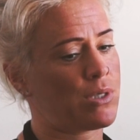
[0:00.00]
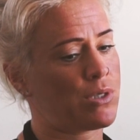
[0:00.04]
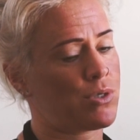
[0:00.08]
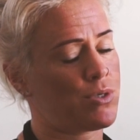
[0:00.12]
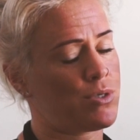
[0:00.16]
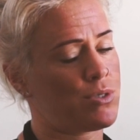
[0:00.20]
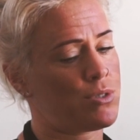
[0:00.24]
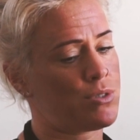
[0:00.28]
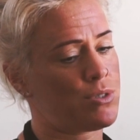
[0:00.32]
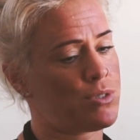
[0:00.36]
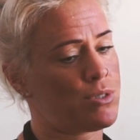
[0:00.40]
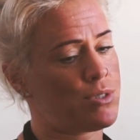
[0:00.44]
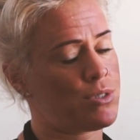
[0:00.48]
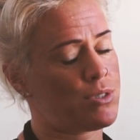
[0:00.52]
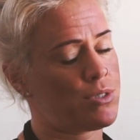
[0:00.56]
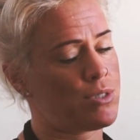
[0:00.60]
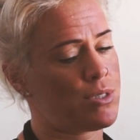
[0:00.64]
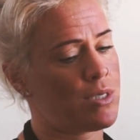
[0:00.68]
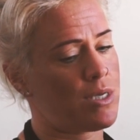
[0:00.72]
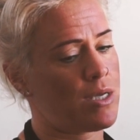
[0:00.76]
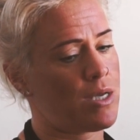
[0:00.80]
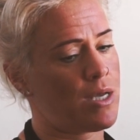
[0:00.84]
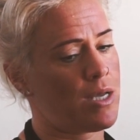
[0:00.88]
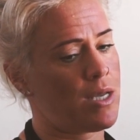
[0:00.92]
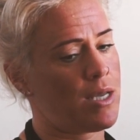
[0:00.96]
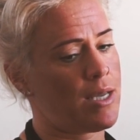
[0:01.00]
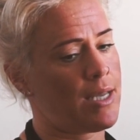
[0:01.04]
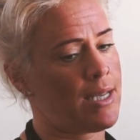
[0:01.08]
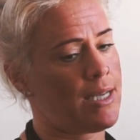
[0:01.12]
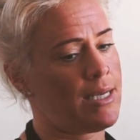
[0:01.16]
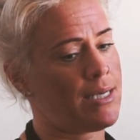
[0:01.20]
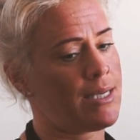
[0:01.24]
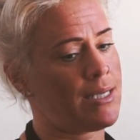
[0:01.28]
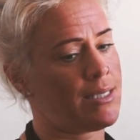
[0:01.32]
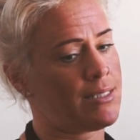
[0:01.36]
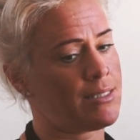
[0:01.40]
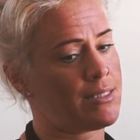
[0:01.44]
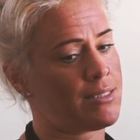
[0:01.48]
because he
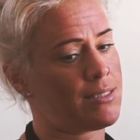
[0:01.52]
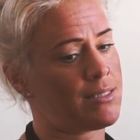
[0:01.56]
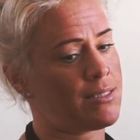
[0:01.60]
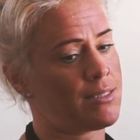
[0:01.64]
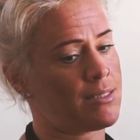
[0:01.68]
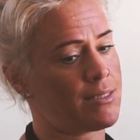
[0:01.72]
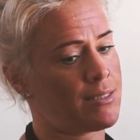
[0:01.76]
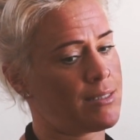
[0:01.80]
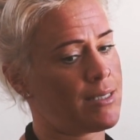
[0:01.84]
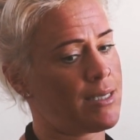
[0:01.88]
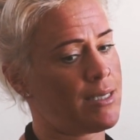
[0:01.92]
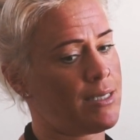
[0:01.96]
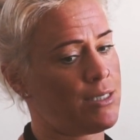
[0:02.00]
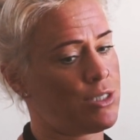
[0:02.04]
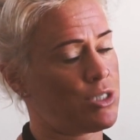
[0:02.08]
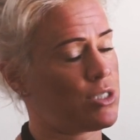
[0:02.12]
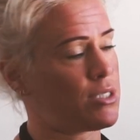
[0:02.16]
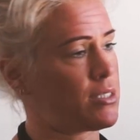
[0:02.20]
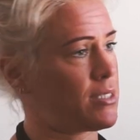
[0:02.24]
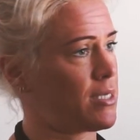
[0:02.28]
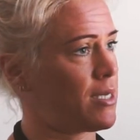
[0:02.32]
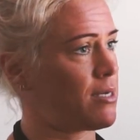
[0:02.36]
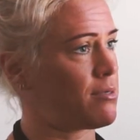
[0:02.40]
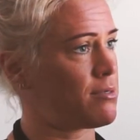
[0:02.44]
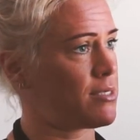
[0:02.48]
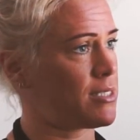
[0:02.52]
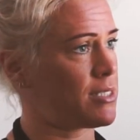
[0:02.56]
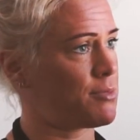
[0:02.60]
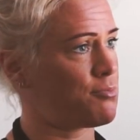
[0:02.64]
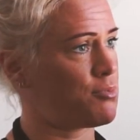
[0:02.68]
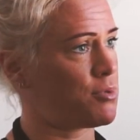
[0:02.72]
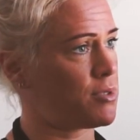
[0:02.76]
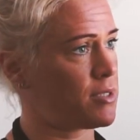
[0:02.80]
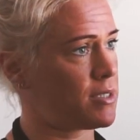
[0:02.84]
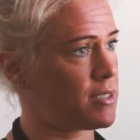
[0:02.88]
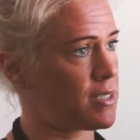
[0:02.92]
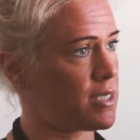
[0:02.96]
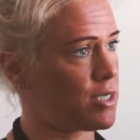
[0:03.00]
needed to see just how
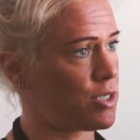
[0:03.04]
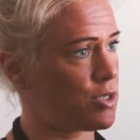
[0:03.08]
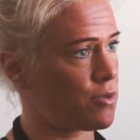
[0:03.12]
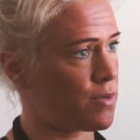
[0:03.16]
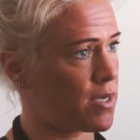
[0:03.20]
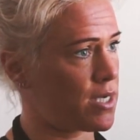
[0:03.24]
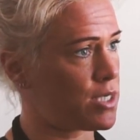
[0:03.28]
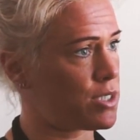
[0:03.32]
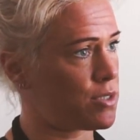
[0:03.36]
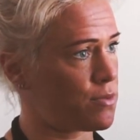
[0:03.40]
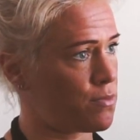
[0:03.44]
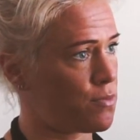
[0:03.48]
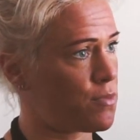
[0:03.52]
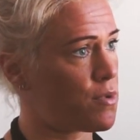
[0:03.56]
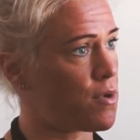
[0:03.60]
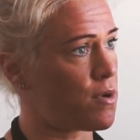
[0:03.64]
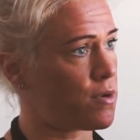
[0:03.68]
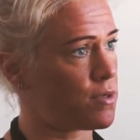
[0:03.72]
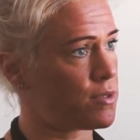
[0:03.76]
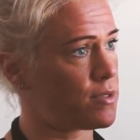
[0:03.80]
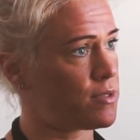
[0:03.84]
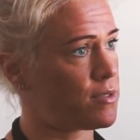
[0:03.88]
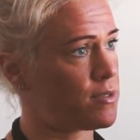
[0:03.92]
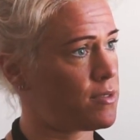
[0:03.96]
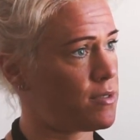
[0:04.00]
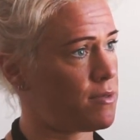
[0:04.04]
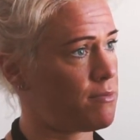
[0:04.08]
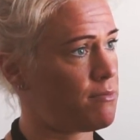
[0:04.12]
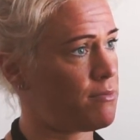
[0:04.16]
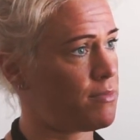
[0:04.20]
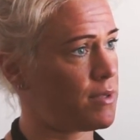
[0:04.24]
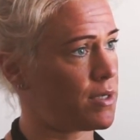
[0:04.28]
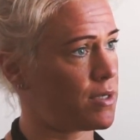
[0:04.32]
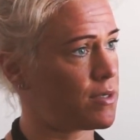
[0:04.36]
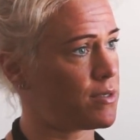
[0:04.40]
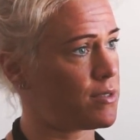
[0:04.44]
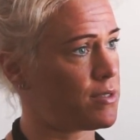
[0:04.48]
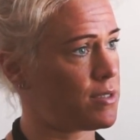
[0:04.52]
desperate the situation was,
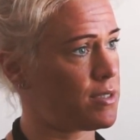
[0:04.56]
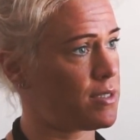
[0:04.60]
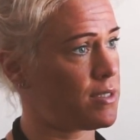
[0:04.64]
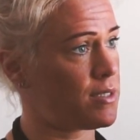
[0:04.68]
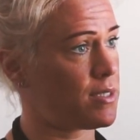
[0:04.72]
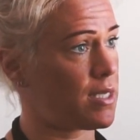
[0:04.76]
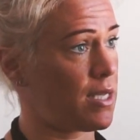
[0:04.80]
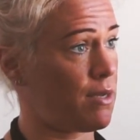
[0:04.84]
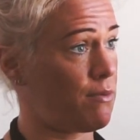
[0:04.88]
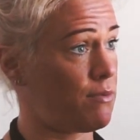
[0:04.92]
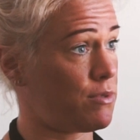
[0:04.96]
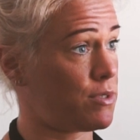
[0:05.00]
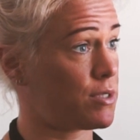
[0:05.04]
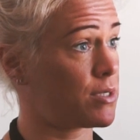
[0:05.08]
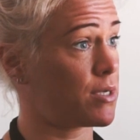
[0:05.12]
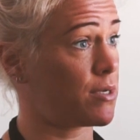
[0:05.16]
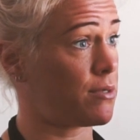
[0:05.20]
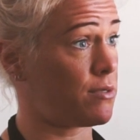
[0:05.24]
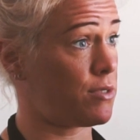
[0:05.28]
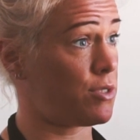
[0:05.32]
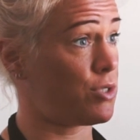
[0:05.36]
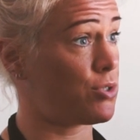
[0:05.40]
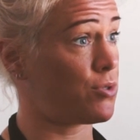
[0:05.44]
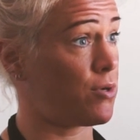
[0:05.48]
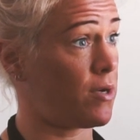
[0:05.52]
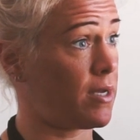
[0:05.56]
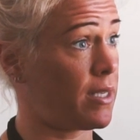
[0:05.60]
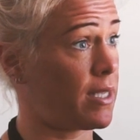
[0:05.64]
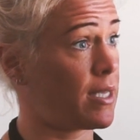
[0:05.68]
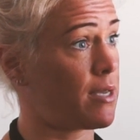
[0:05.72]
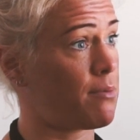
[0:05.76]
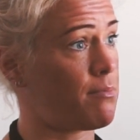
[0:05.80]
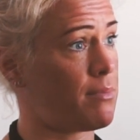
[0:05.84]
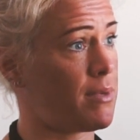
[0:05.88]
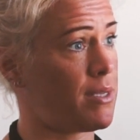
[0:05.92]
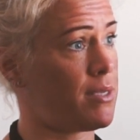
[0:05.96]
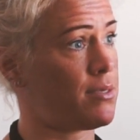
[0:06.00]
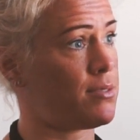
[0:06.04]
because he was going to try and
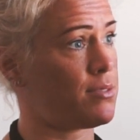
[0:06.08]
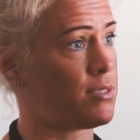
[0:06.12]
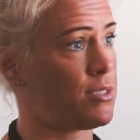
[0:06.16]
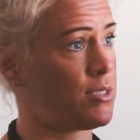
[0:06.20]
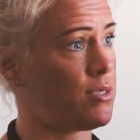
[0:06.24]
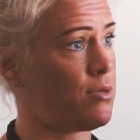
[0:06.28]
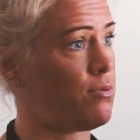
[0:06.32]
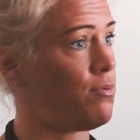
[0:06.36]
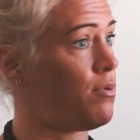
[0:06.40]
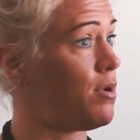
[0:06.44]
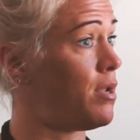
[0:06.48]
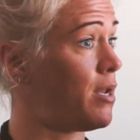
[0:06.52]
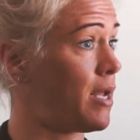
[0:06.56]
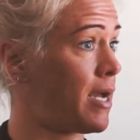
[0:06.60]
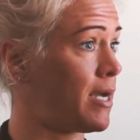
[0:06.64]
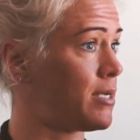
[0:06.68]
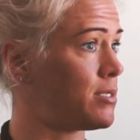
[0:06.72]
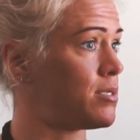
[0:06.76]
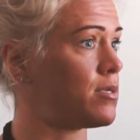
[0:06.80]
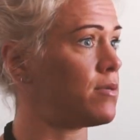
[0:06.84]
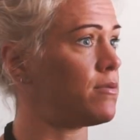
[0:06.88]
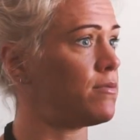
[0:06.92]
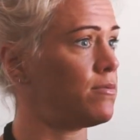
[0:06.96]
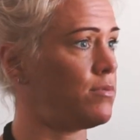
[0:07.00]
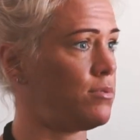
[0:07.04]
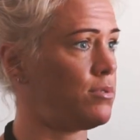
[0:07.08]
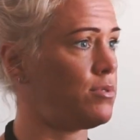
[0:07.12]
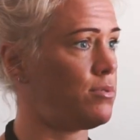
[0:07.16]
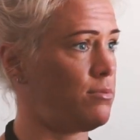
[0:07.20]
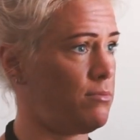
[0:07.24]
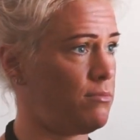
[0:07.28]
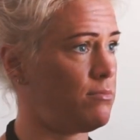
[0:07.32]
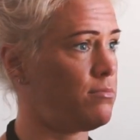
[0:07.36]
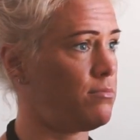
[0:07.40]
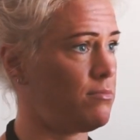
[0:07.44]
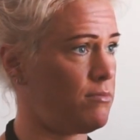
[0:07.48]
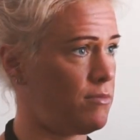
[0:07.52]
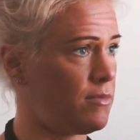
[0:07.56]
get me into an adult
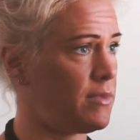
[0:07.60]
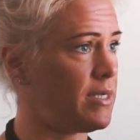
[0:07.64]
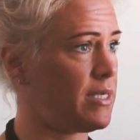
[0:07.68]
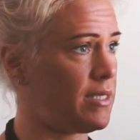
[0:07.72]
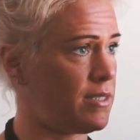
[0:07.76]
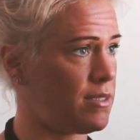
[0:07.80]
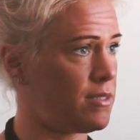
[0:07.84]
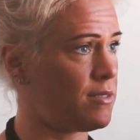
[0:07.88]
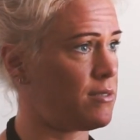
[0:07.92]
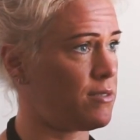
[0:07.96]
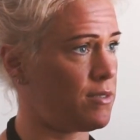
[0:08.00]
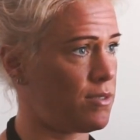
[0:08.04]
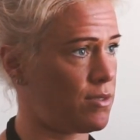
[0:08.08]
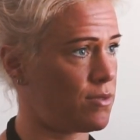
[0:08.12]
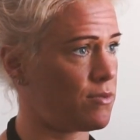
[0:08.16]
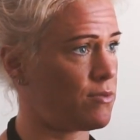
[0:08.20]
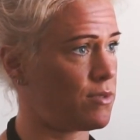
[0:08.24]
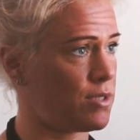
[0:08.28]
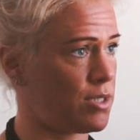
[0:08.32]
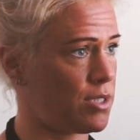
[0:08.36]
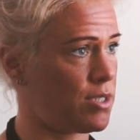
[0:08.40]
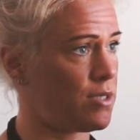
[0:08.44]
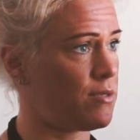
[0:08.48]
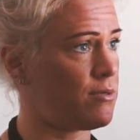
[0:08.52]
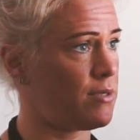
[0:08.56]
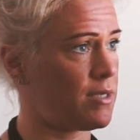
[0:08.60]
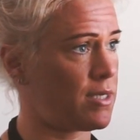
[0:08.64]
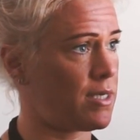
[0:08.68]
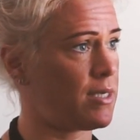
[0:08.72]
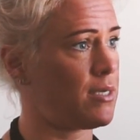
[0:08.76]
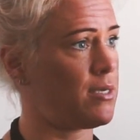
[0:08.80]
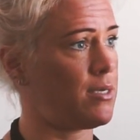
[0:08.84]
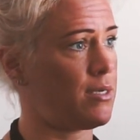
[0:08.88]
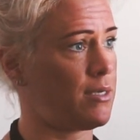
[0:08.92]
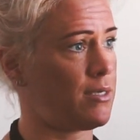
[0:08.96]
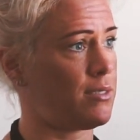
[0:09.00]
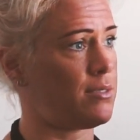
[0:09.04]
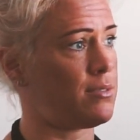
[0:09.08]
eating disorder unit,
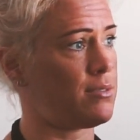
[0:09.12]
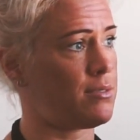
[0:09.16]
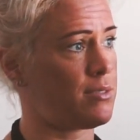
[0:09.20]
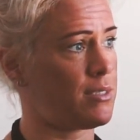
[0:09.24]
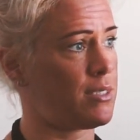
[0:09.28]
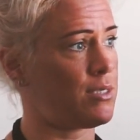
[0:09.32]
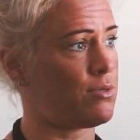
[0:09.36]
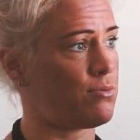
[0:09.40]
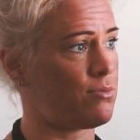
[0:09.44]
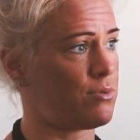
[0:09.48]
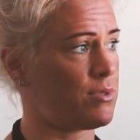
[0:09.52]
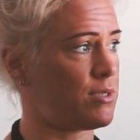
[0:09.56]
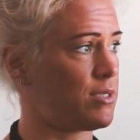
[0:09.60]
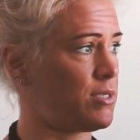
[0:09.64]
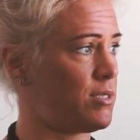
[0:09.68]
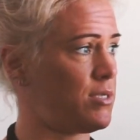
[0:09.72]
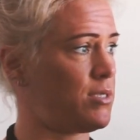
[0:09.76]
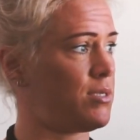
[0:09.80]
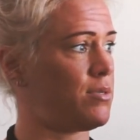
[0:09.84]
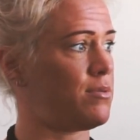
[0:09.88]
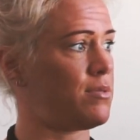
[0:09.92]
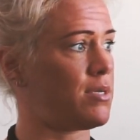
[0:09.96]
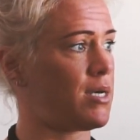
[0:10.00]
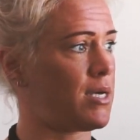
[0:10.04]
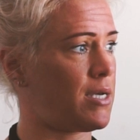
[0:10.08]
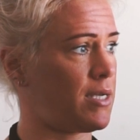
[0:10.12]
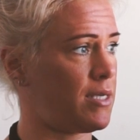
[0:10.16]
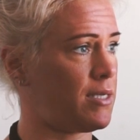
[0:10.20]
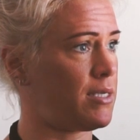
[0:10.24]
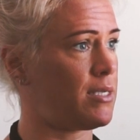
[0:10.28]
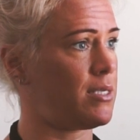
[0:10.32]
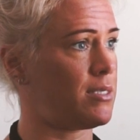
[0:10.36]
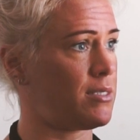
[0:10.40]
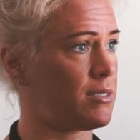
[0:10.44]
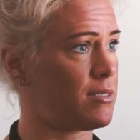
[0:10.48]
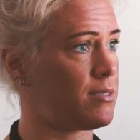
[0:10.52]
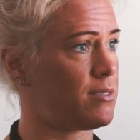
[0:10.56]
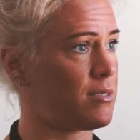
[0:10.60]
and in order to do that he
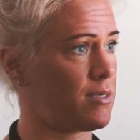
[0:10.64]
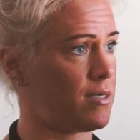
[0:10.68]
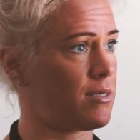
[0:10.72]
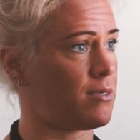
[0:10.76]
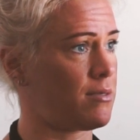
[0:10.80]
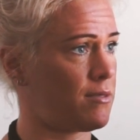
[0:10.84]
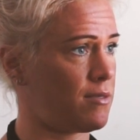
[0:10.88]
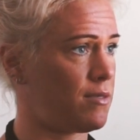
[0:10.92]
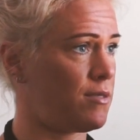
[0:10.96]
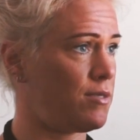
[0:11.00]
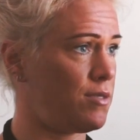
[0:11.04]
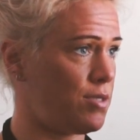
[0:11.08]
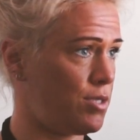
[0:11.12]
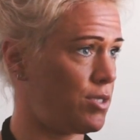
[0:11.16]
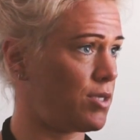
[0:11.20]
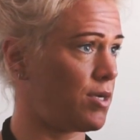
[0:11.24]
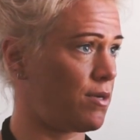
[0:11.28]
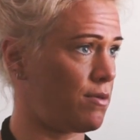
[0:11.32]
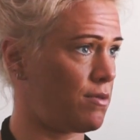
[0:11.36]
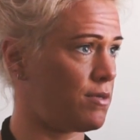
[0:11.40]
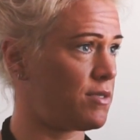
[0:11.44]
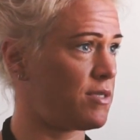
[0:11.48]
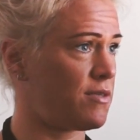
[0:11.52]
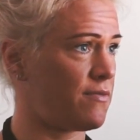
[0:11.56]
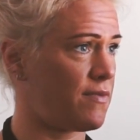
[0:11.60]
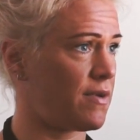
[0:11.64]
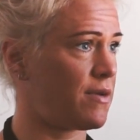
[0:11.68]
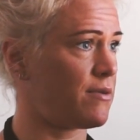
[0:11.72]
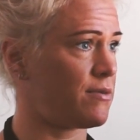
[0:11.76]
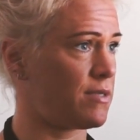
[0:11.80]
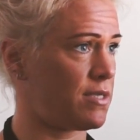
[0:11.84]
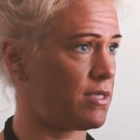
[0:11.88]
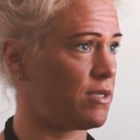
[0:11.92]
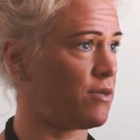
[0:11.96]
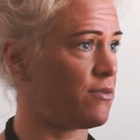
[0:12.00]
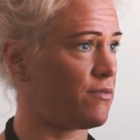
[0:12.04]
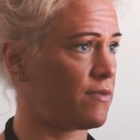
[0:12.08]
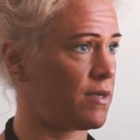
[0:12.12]
needed to show the
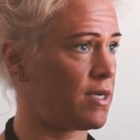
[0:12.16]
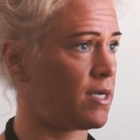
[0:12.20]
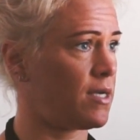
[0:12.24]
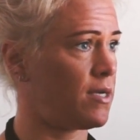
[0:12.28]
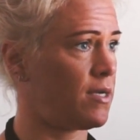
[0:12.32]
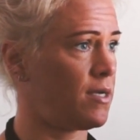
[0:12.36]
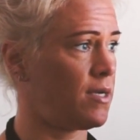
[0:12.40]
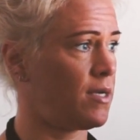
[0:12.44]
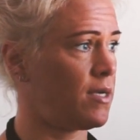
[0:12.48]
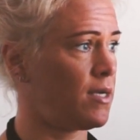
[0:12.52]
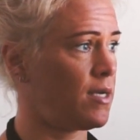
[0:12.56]
severity of it.